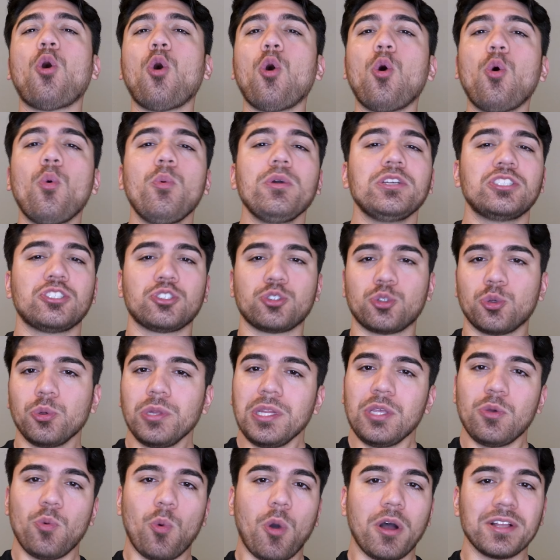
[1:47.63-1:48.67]
always
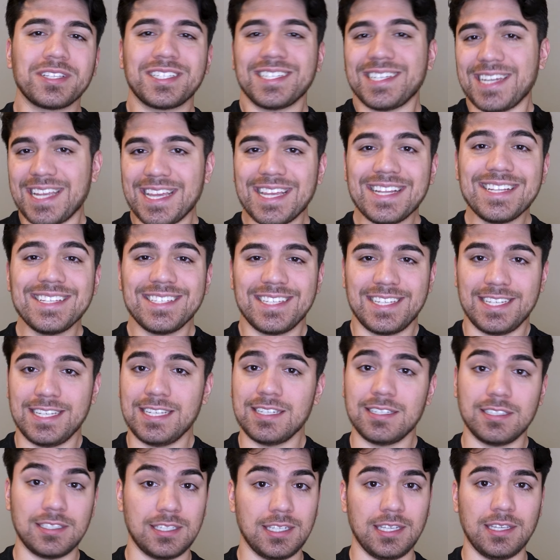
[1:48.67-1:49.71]
truly wanted in
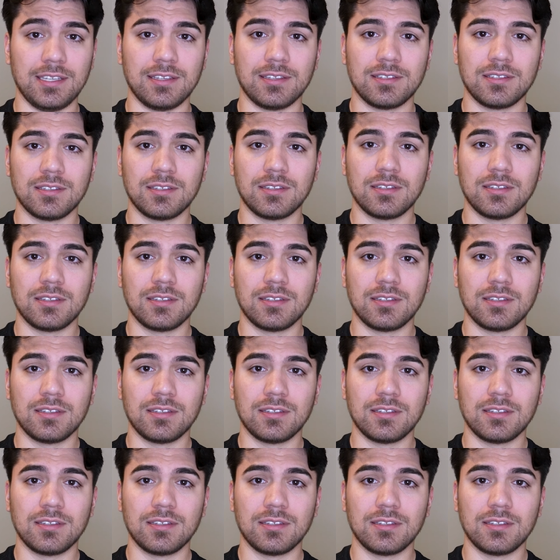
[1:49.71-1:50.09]
D&D: